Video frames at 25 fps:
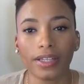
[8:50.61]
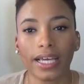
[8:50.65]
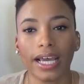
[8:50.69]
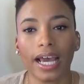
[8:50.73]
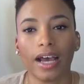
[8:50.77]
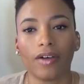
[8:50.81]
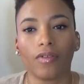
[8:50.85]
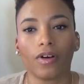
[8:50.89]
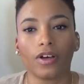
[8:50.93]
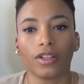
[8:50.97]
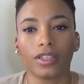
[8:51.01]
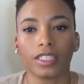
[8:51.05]
They
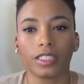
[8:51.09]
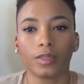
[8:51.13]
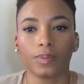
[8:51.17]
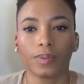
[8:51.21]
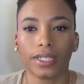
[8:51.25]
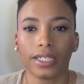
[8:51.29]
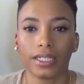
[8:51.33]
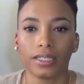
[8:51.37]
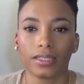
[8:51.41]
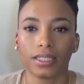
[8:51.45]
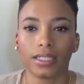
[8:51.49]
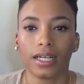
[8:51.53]
have all these
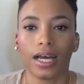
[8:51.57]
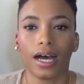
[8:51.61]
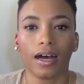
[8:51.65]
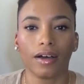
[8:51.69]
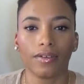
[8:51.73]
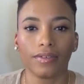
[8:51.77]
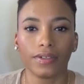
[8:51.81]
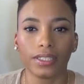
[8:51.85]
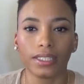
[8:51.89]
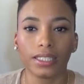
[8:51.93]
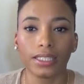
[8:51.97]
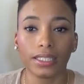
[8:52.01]
players, and
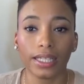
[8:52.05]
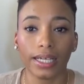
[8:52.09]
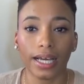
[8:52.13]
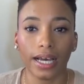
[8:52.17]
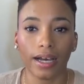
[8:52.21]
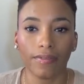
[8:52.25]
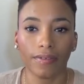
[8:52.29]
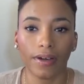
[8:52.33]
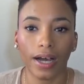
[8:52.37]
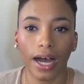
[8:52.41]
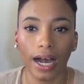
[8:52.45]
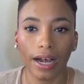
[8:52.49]
obviously they
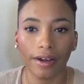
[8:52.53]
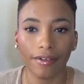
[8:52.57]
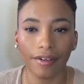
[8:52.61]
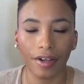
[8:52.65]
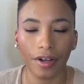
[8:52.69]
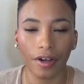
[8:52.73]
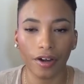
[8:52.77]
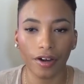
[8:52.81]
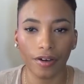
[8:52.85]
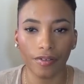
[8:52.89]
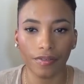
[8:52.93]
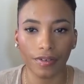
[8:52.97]
have
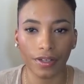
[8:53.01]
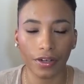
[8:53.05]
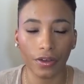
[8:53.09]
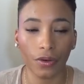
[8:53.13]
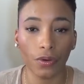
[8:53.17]
Kyrie Irving,